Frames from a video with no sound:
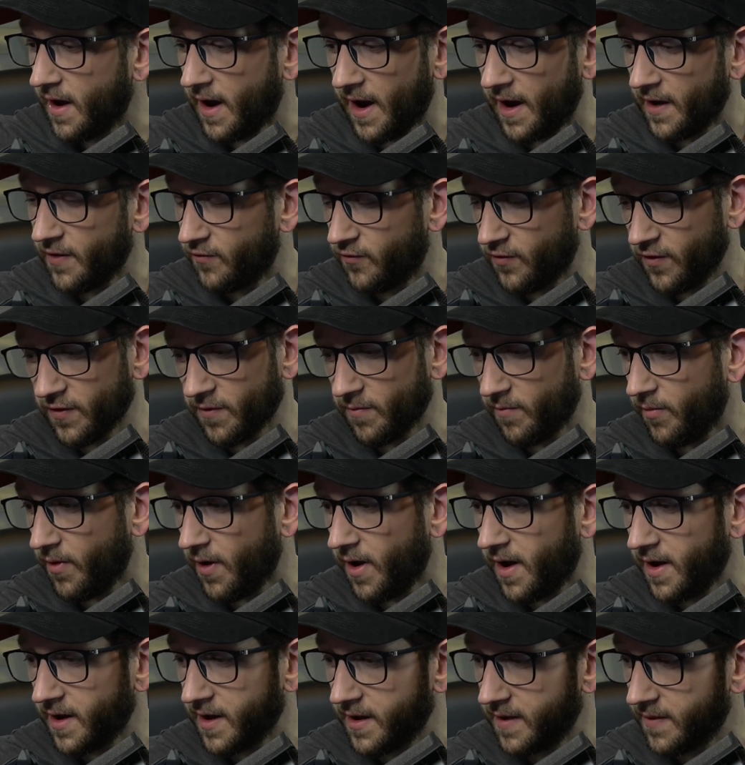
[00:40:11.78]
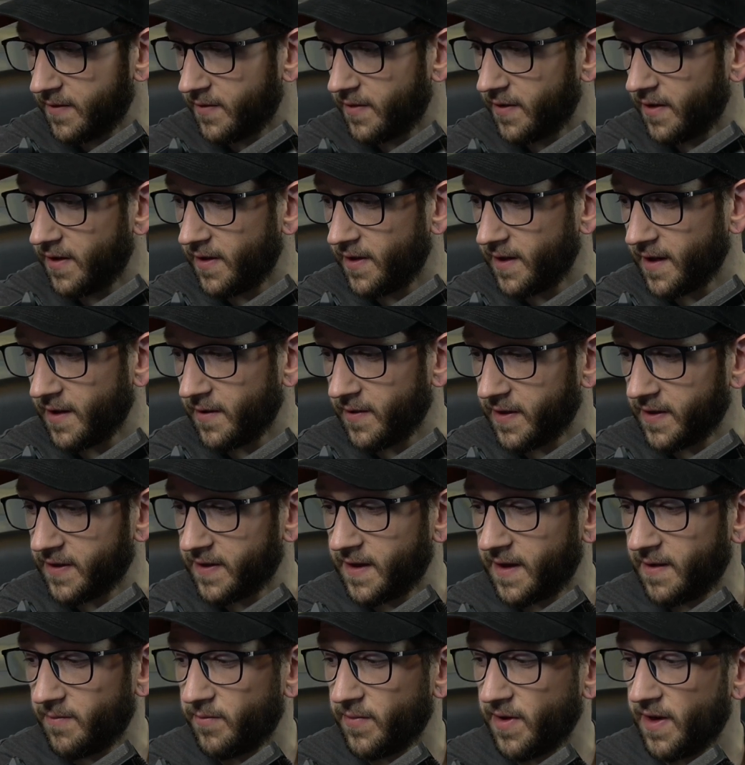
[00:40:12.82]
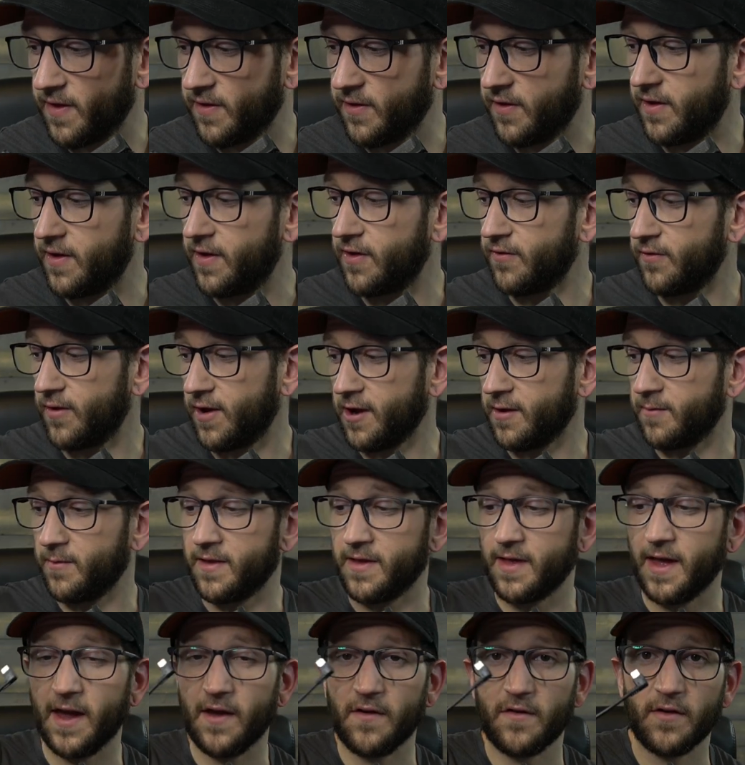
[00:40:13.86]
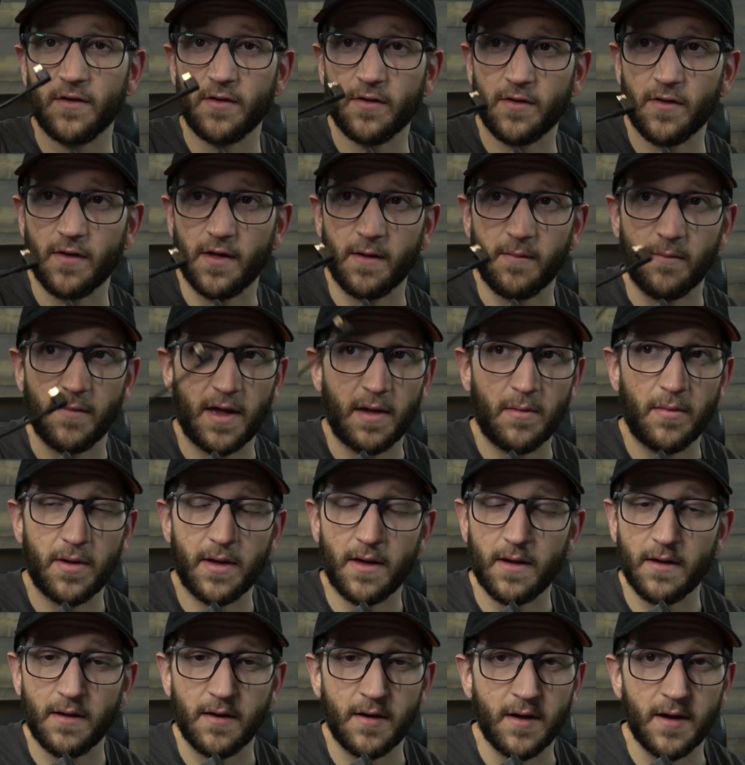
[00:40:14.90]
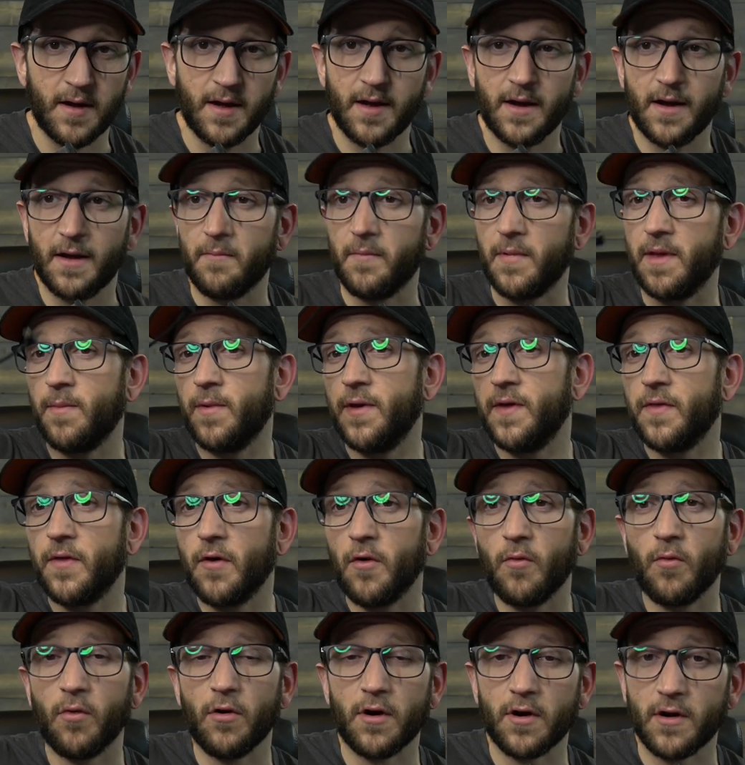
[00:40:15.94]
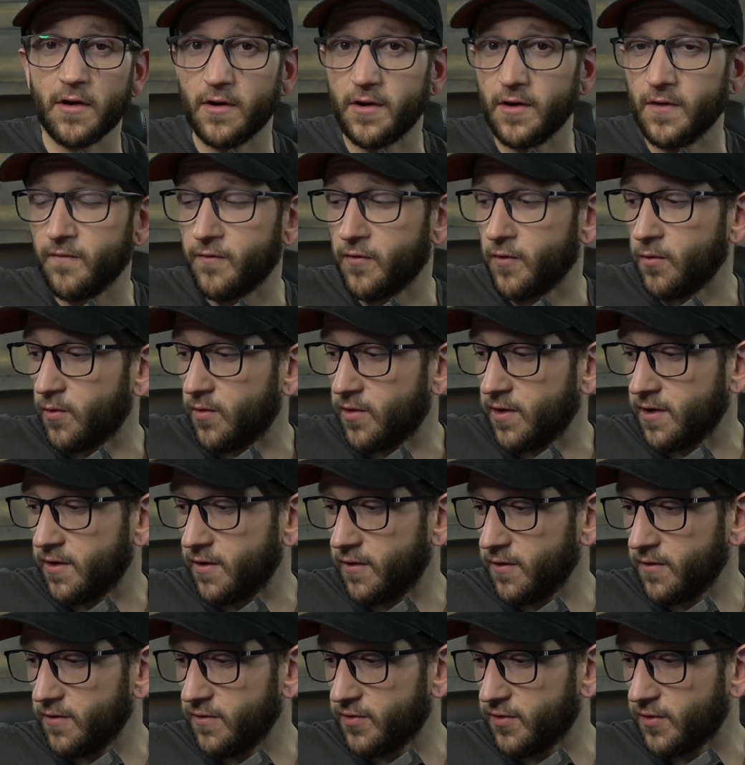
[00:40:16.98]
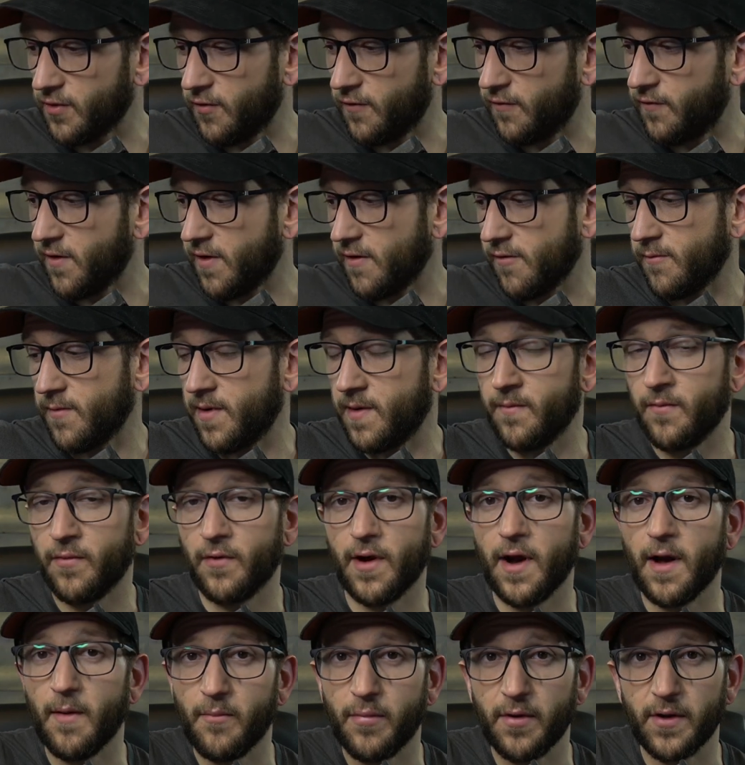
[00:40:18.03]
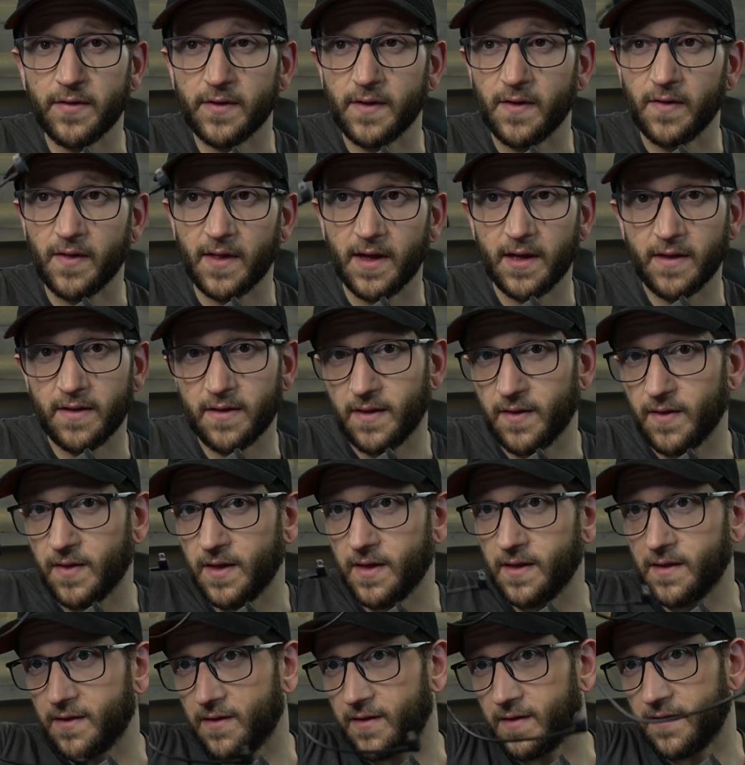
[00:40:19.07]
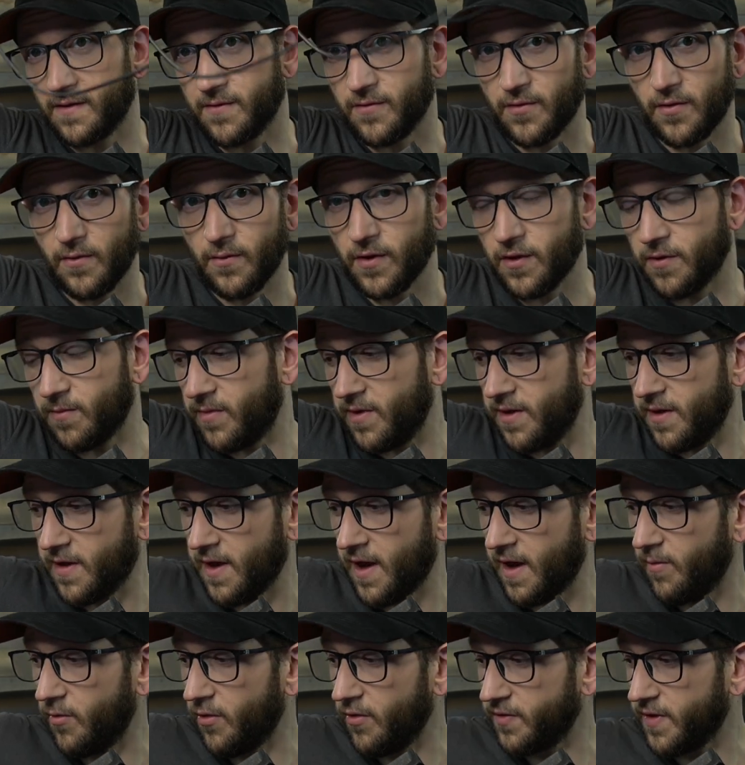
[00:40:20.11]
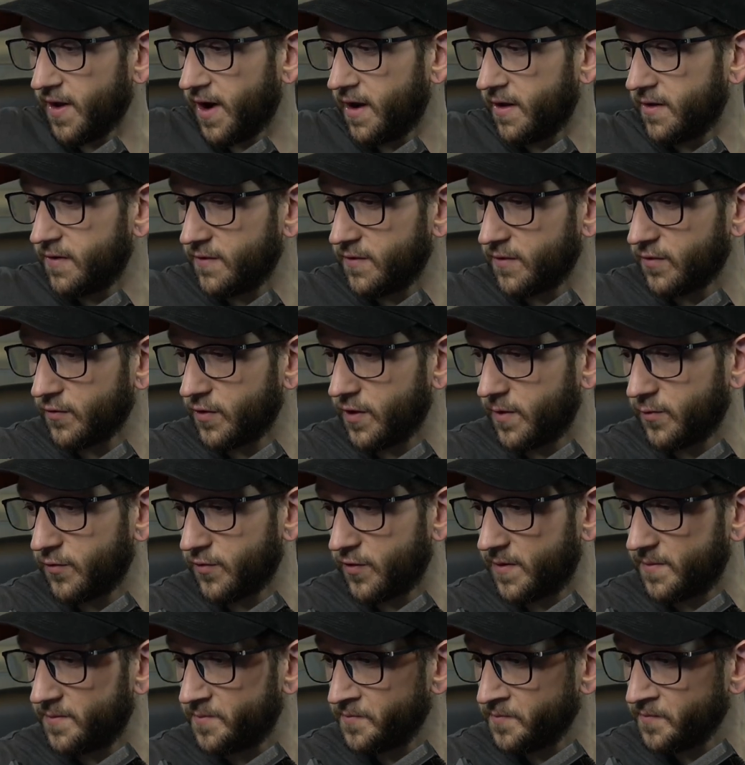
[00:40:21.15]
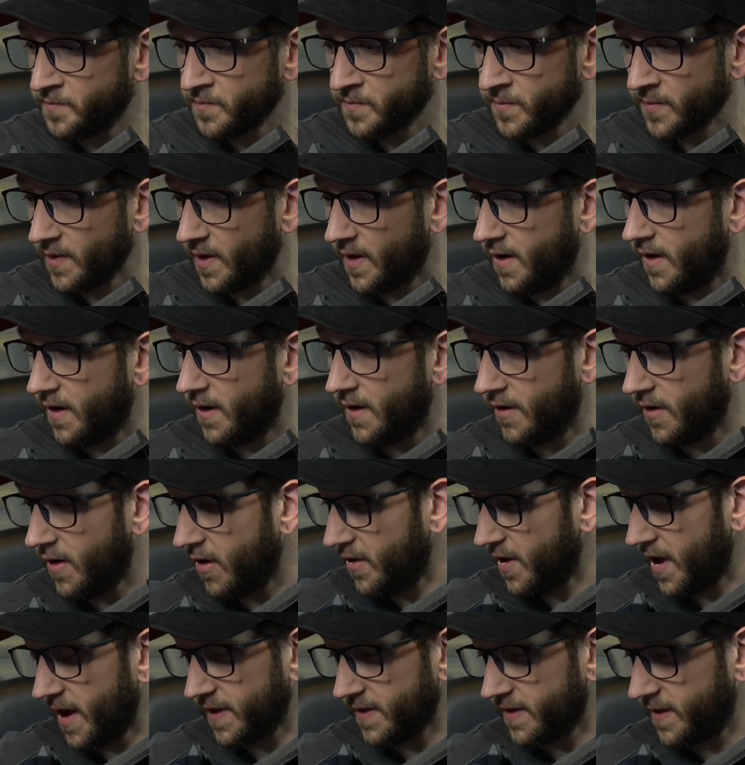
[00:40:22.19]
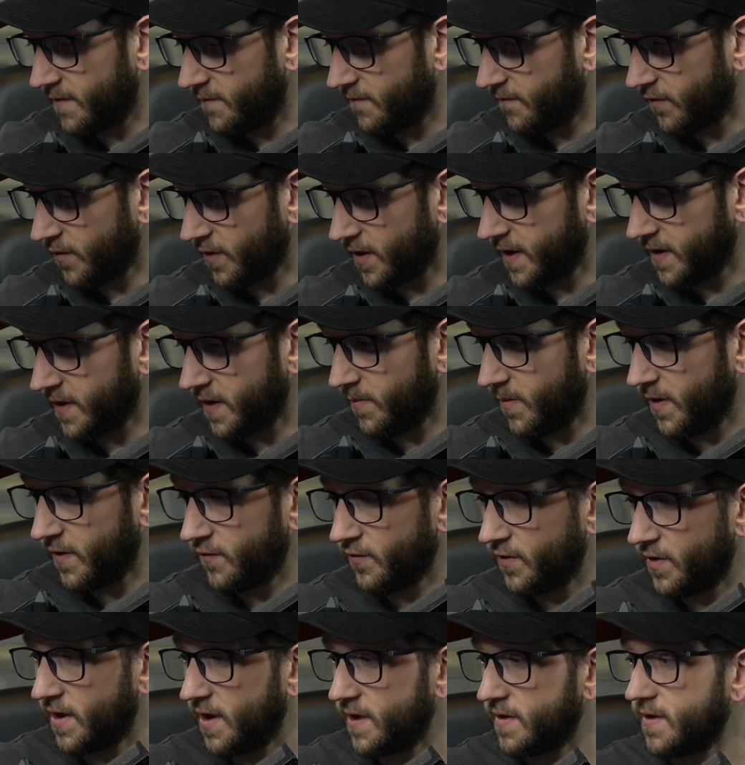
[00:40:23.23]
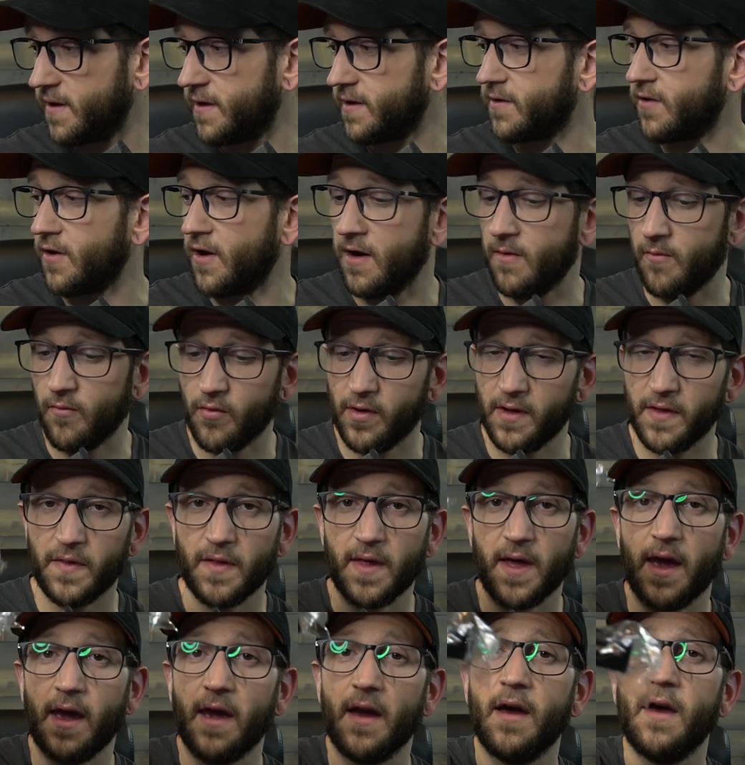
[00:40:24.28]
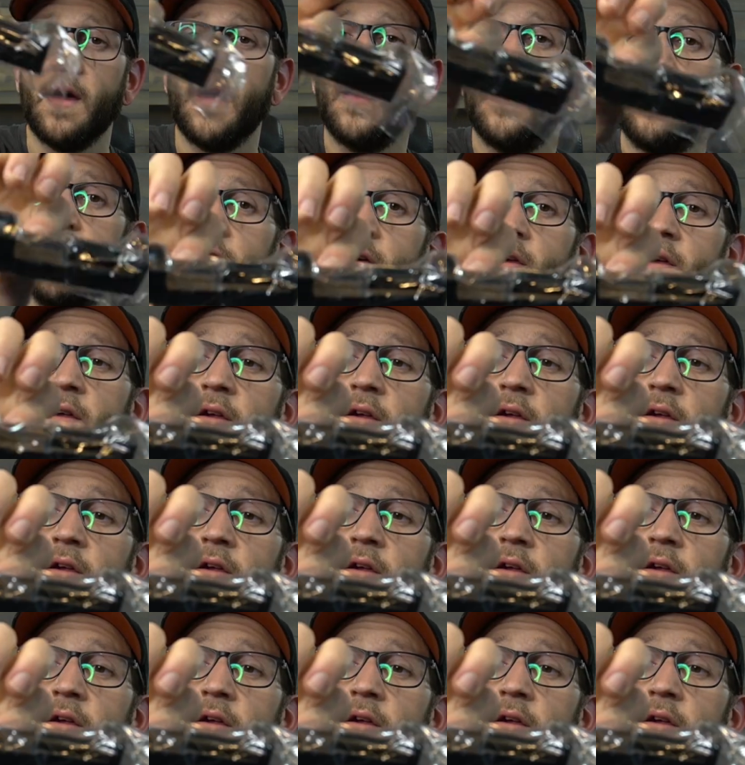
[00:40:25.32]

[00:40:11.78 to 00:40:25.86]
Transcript: I just bought it. Uh, like I said, based on his recommendation. So like maybe maybe they'll work good for one of yours. So if I remember, I'll put the link to this USB cable down in the description. Uh, I, I, did forget to mention it did come with a uh,